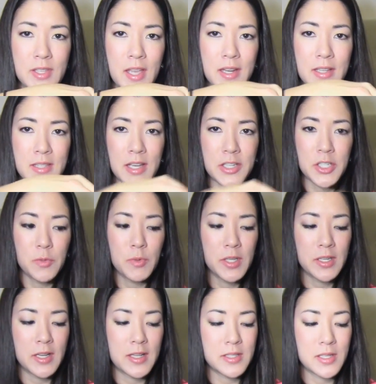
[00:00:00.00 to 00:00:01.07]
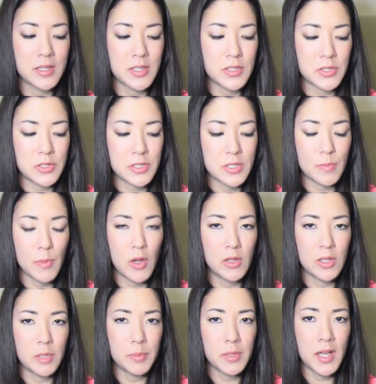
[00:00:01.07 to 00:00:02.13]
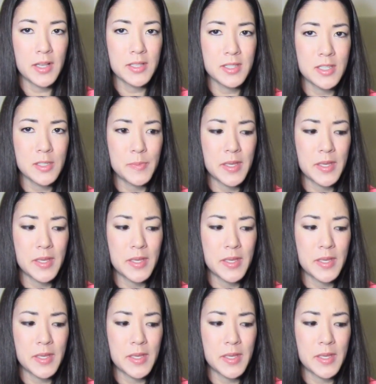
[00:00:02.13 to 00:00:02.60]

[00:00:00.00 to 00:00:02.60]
and it's actually really nice that these are small lip glosses